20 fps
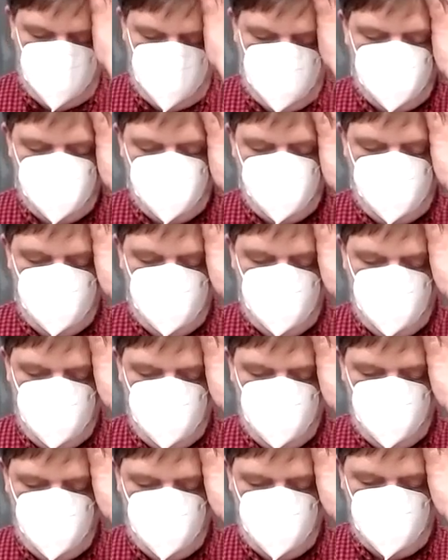if
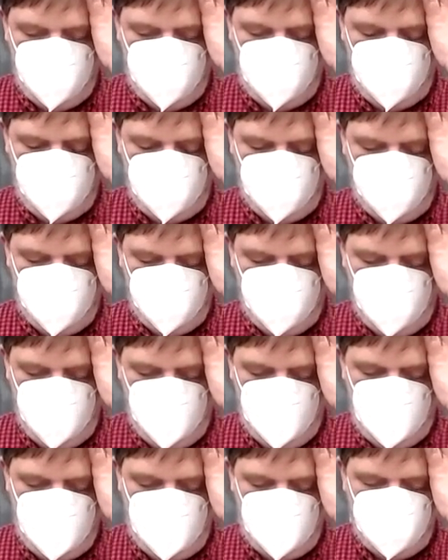you um,
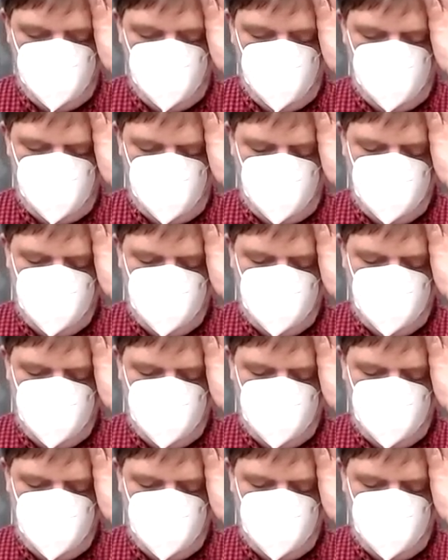I mean,